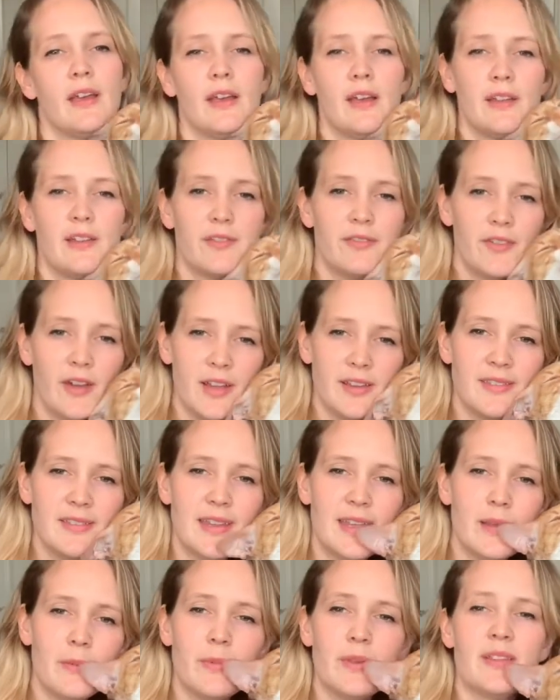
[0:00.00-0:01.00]
The first
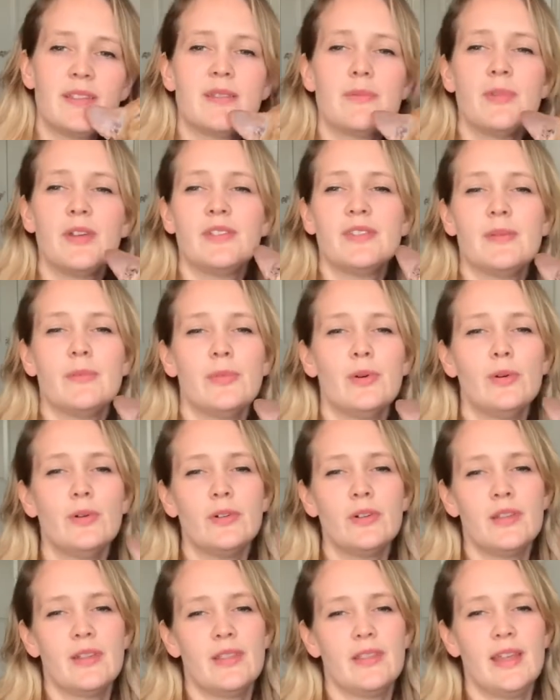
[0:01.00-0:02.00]
tip is the most
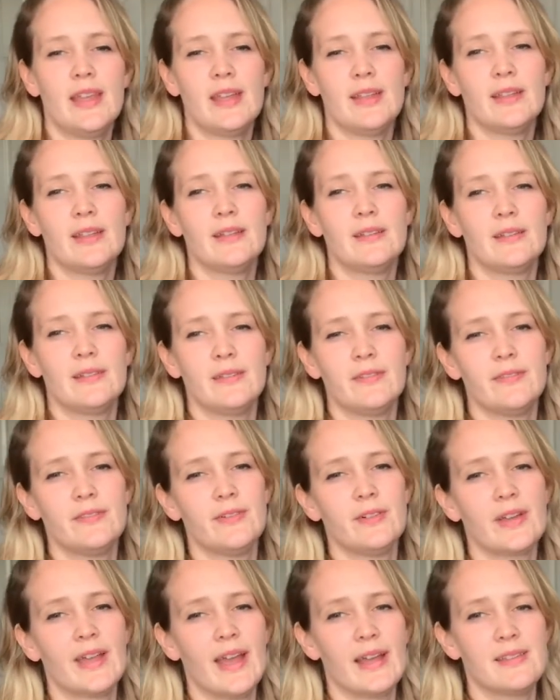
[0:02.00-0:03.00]
important thing
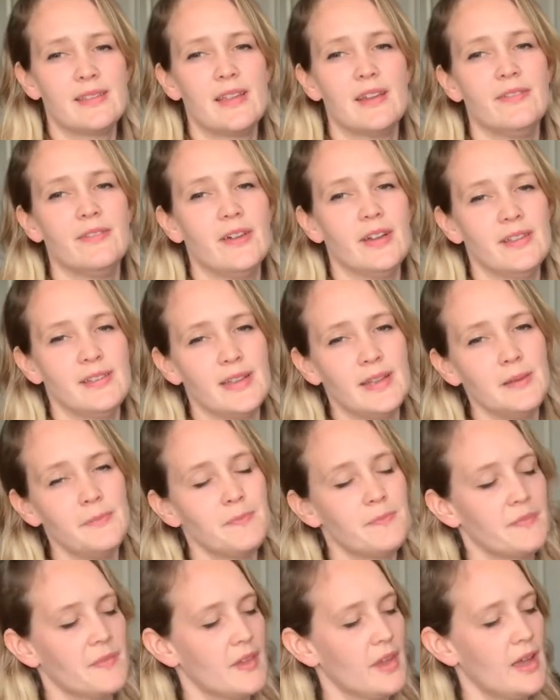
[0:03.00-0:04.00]
for cats that are fighting
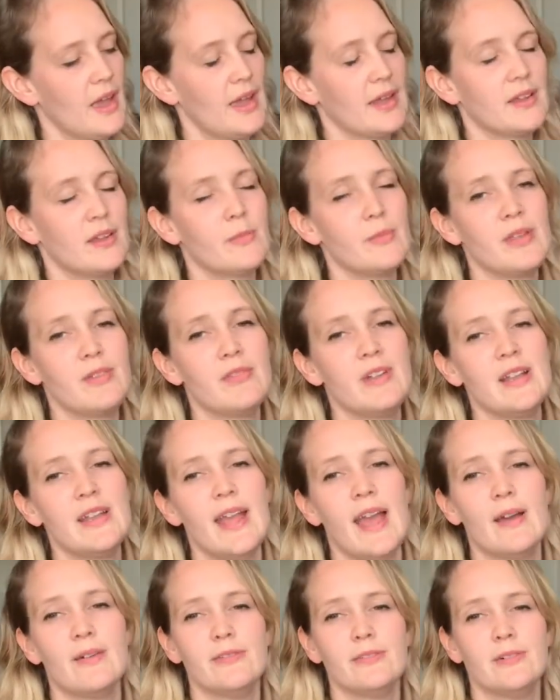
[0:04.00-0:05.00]
and can be really
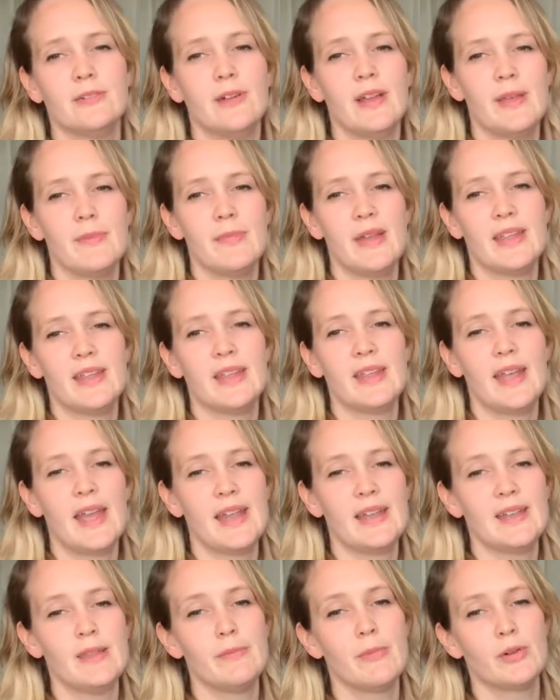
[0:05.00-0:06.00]
helpful in making
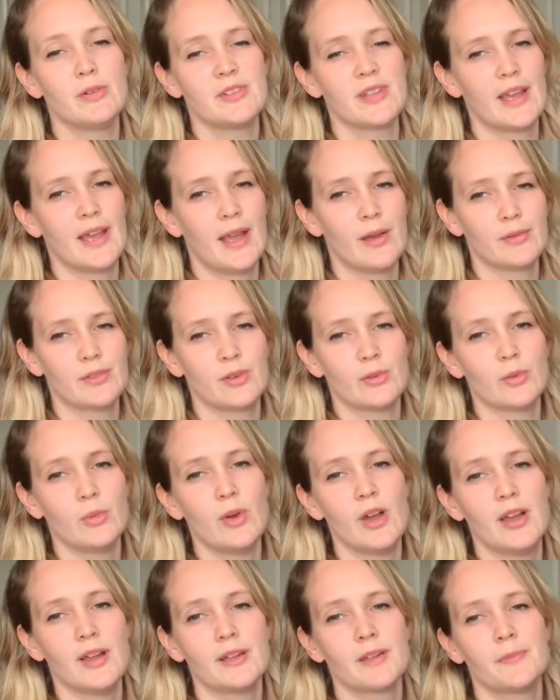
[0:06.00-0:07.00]
any multi-cat household
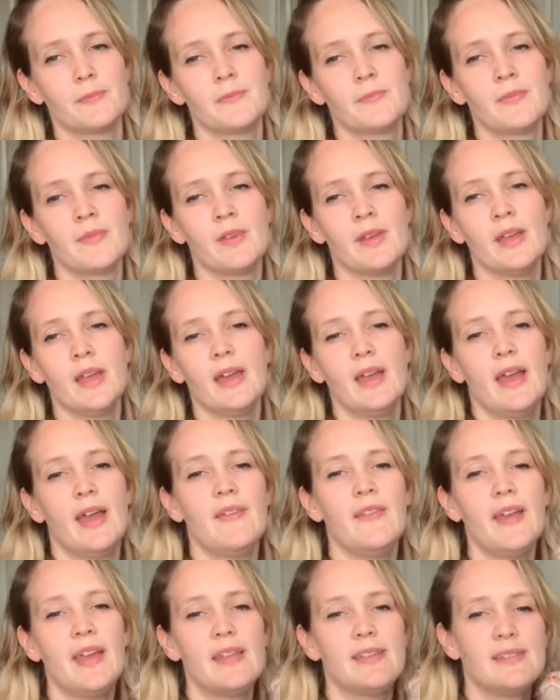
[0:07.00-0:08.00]
work,
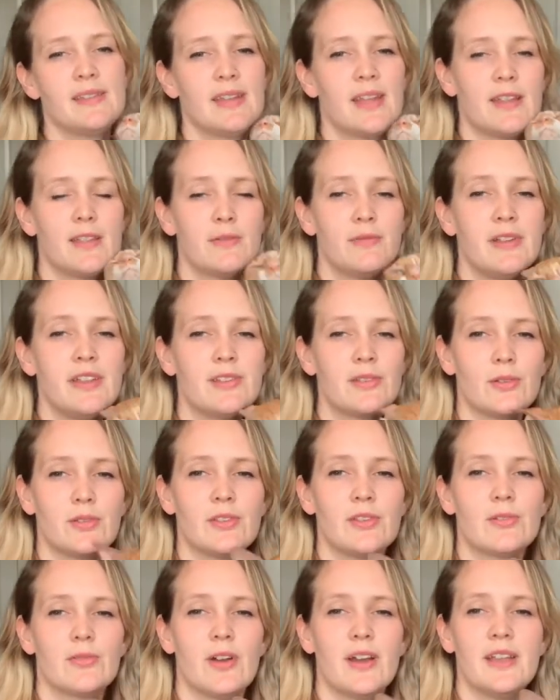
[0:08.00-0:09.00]
and that is to get the
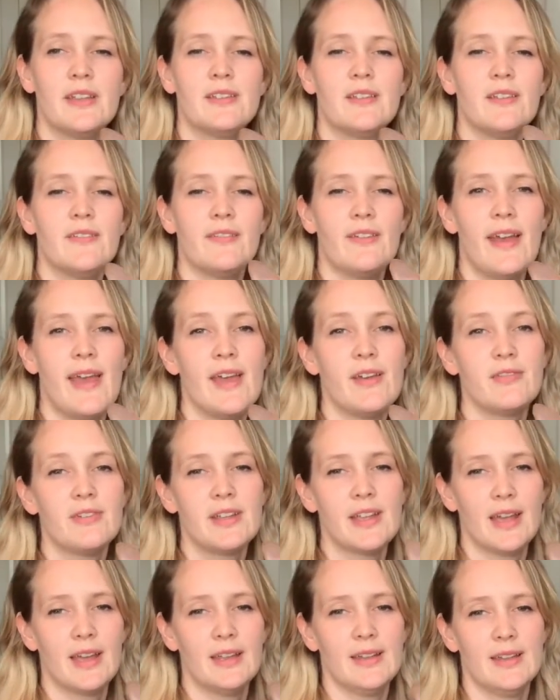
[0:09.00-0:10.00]
resources right for every
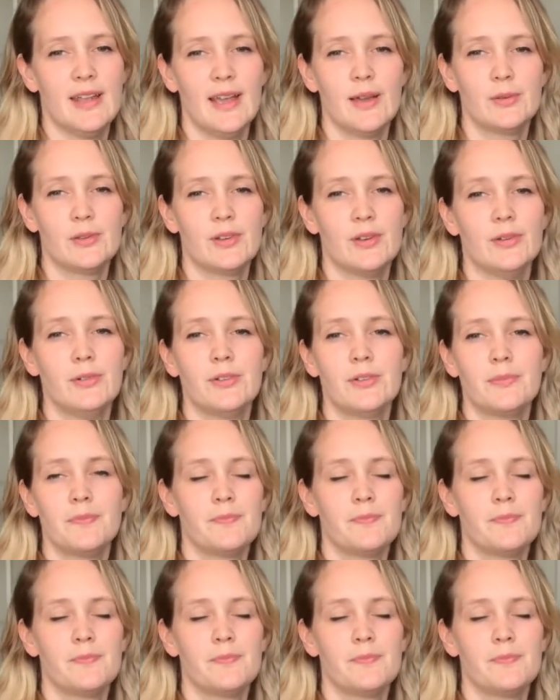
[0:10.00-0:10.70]
cat in the household.